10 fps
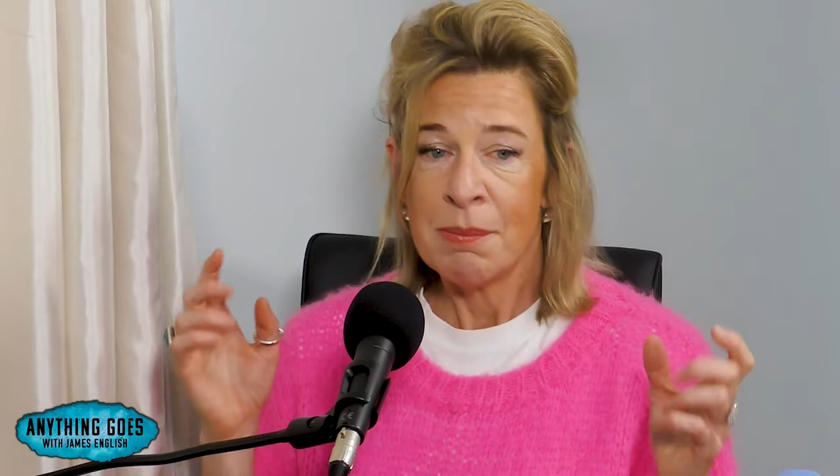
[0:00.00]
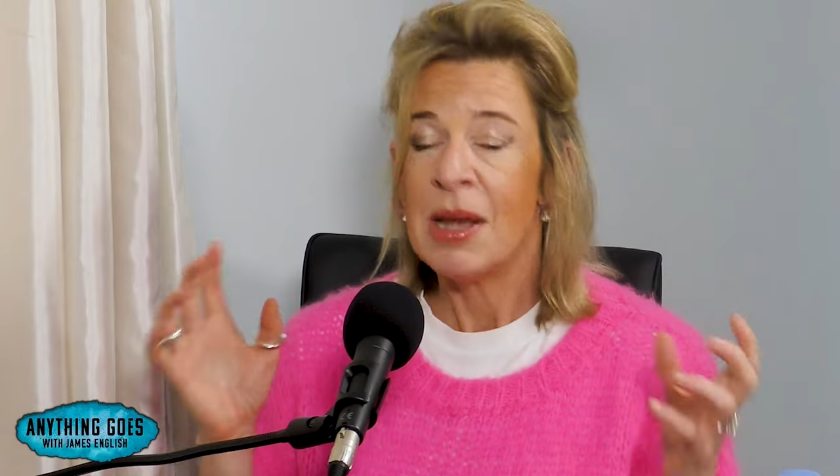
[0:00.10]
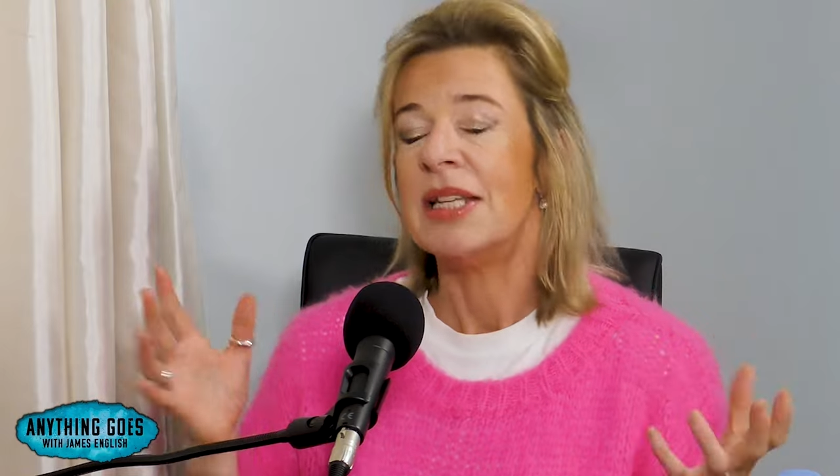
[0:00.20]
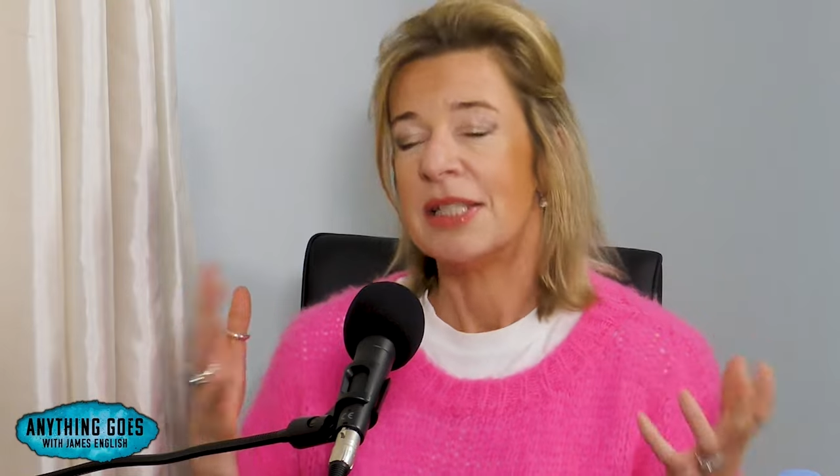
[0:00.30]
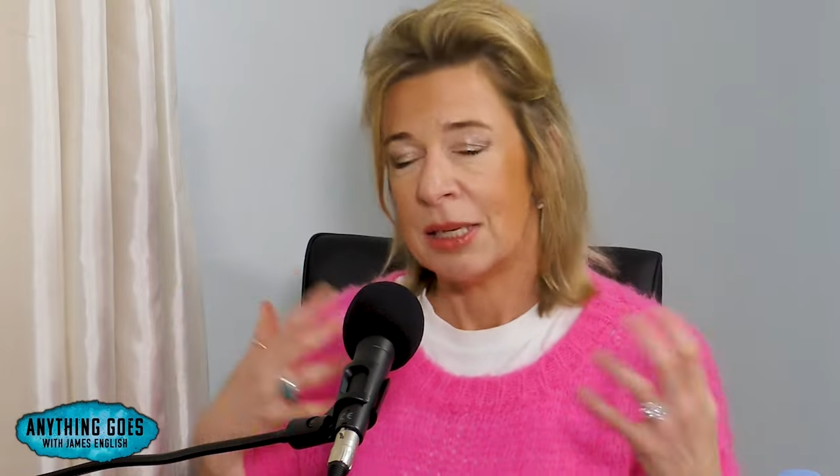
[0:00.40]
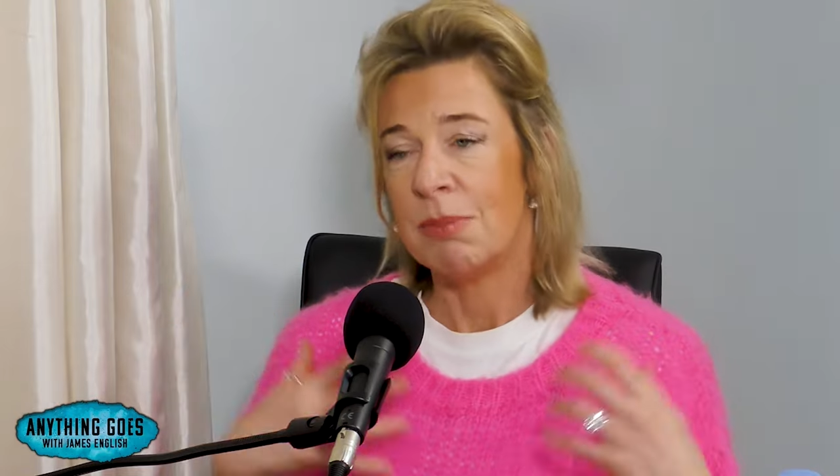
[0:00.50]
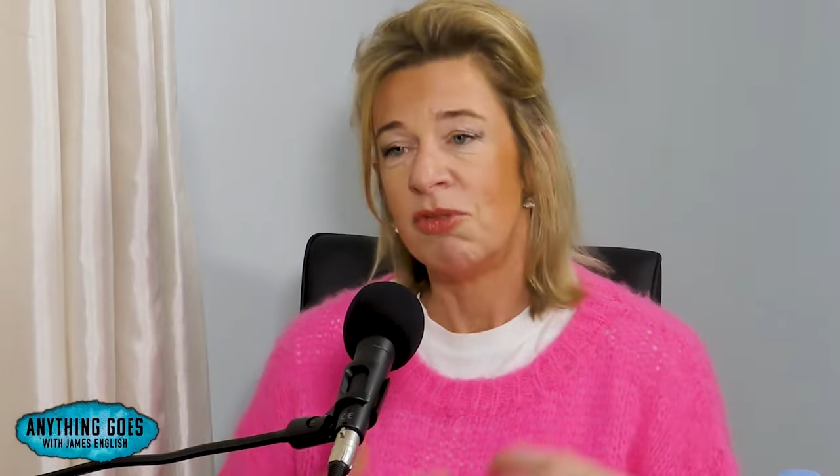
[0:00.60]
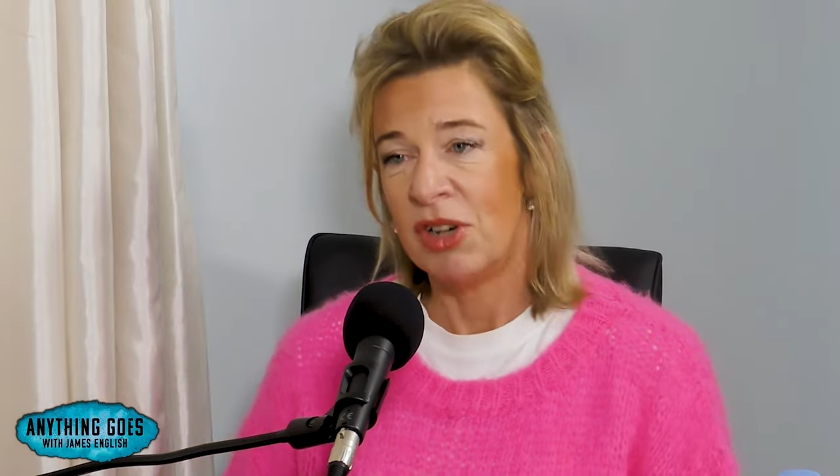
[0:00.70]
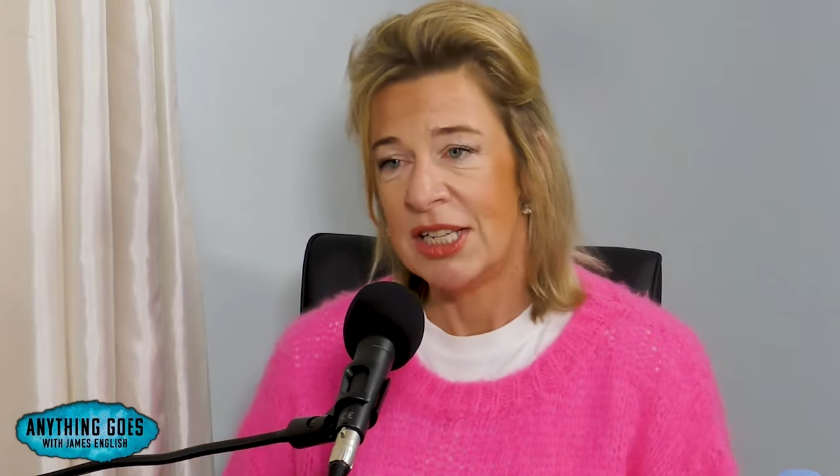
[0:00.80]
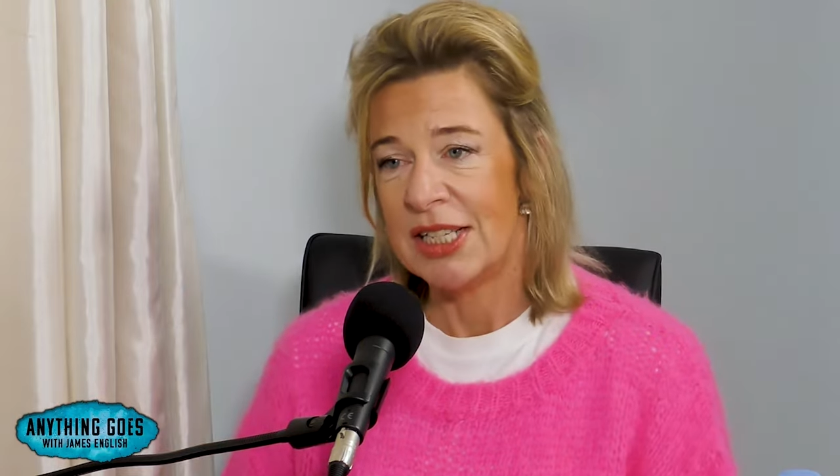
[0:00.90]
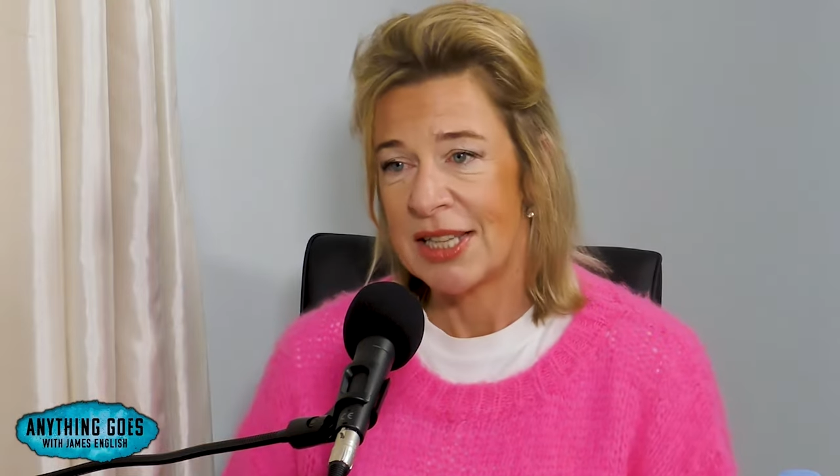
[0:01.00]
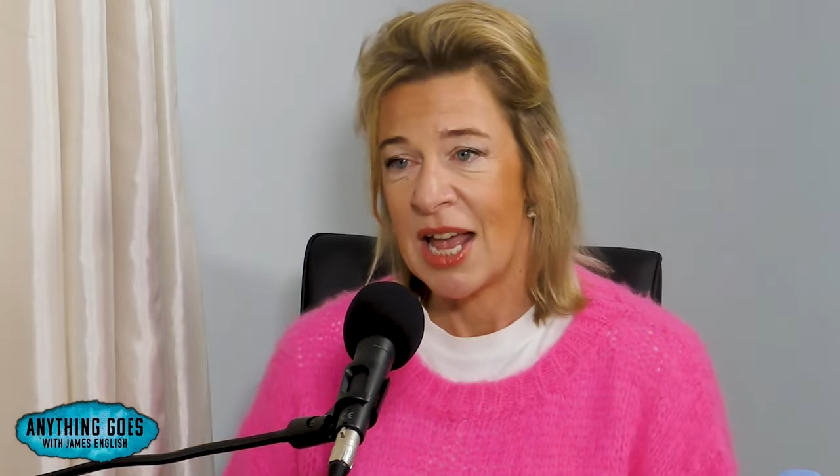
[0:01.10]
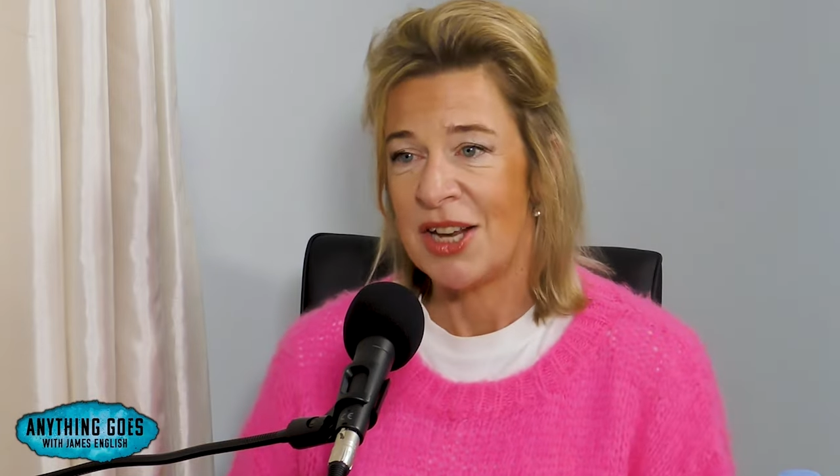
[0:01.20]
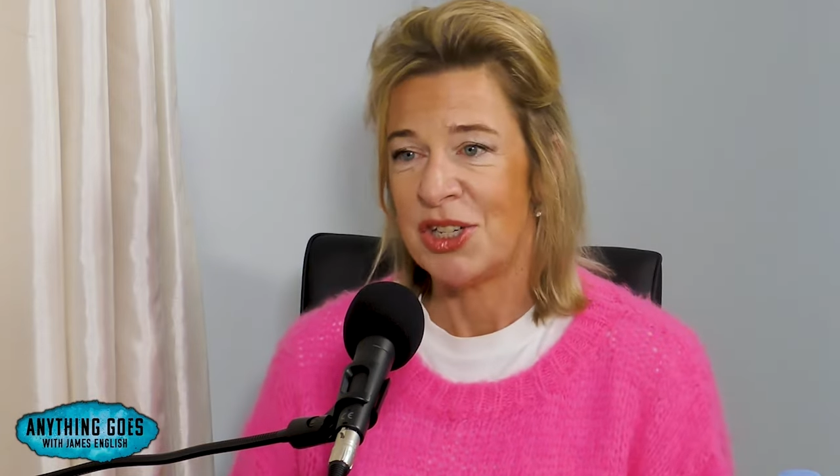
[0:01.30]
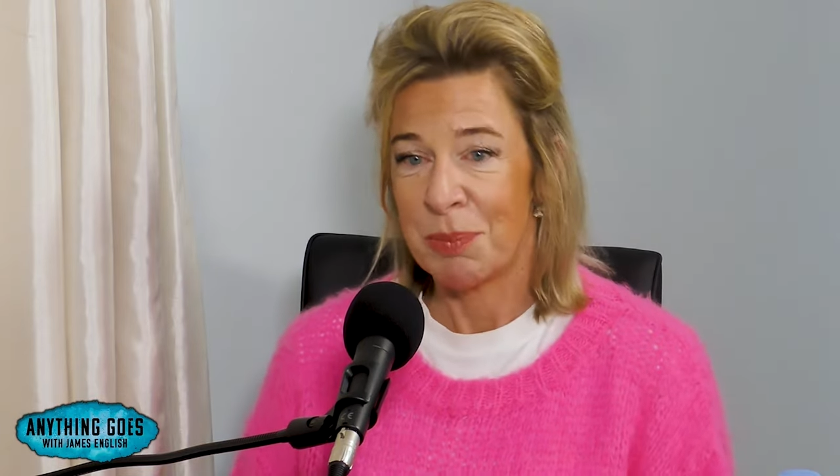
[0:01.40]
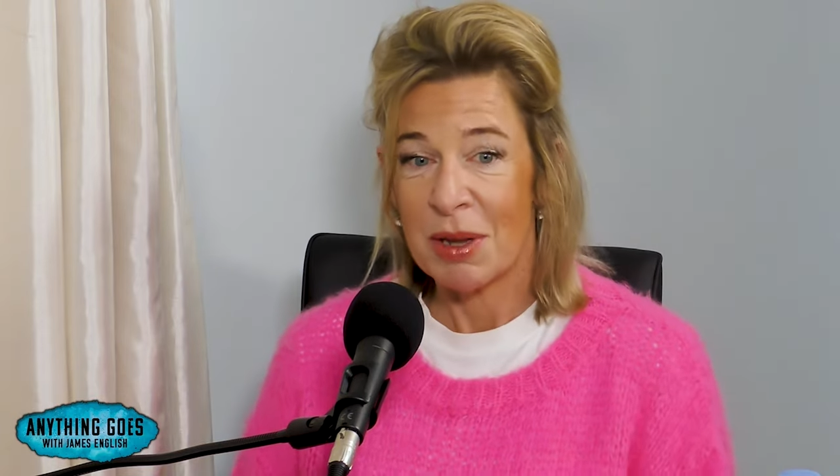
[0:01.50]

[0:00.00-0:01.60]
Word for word: made it seem really staged.